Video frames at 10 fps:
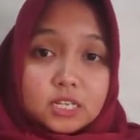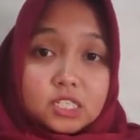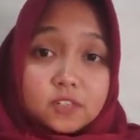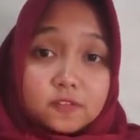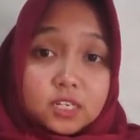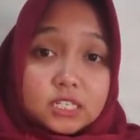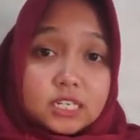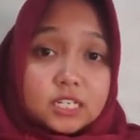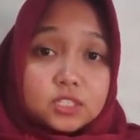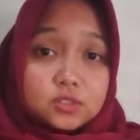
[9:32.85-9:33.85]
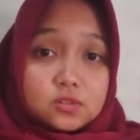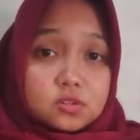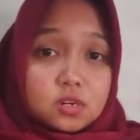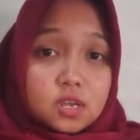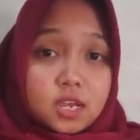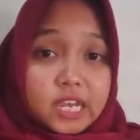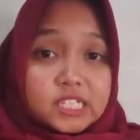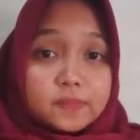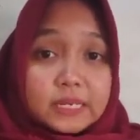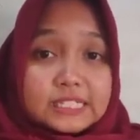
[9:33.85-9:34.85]
different gesture,
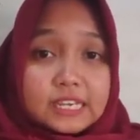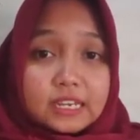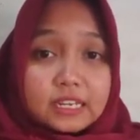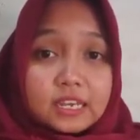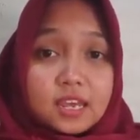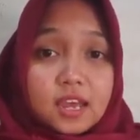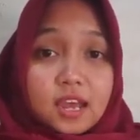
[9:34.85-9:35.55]
especially